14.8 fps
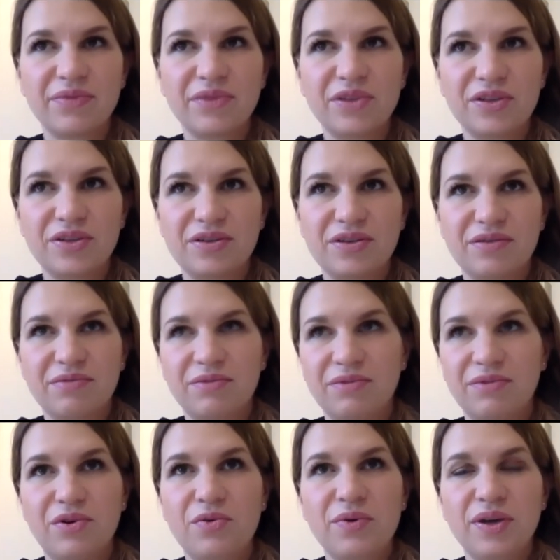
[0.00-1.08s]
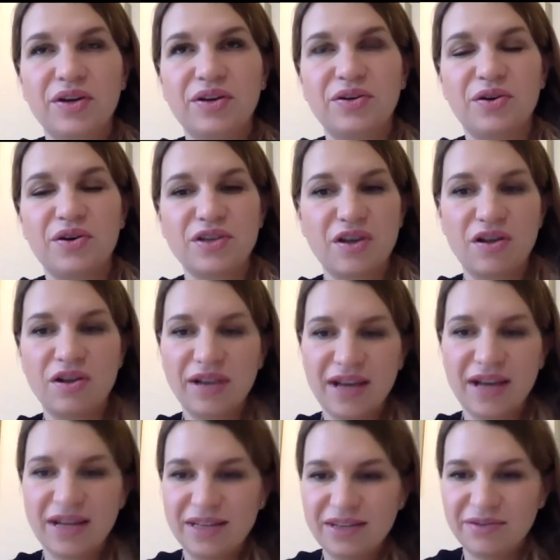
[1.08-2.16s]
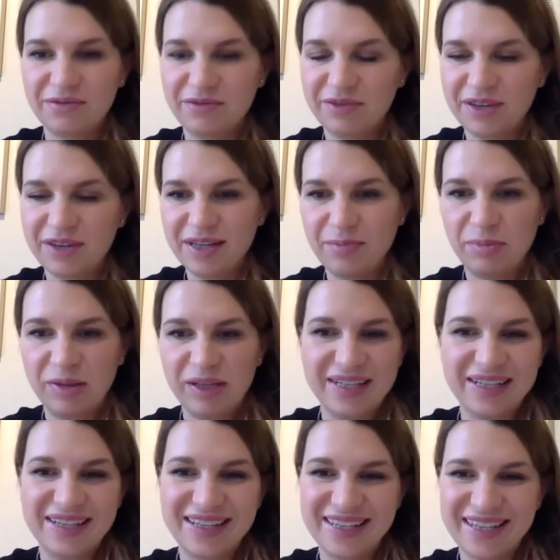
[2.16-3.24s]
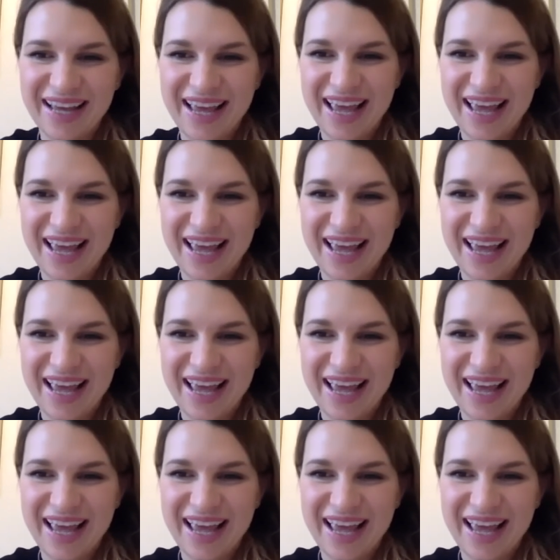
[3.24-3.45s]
just going across all kinds of disciplines.